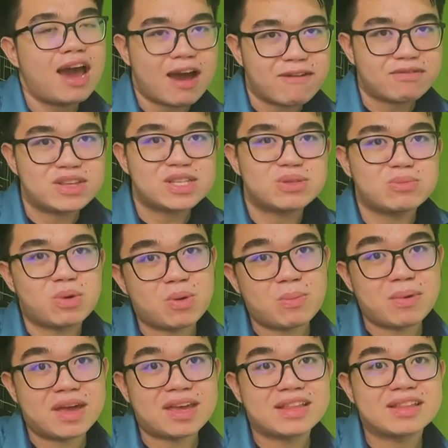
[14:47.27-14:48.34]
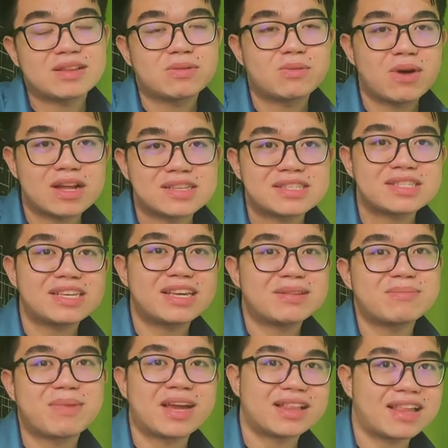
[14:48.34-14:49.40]
have this moment once in
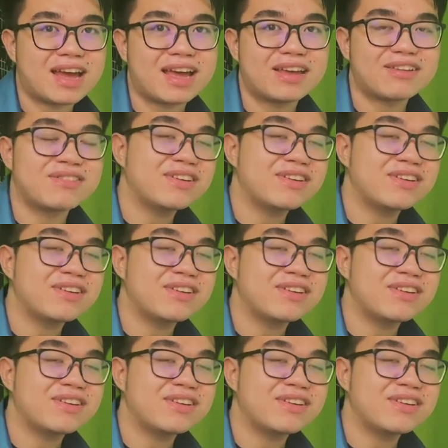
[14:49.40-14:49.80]
my life.